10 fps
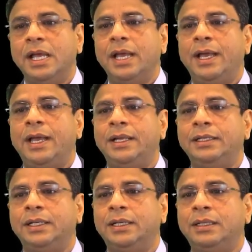
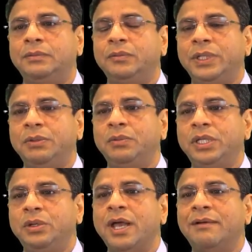And
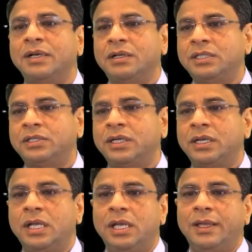when you have a culture,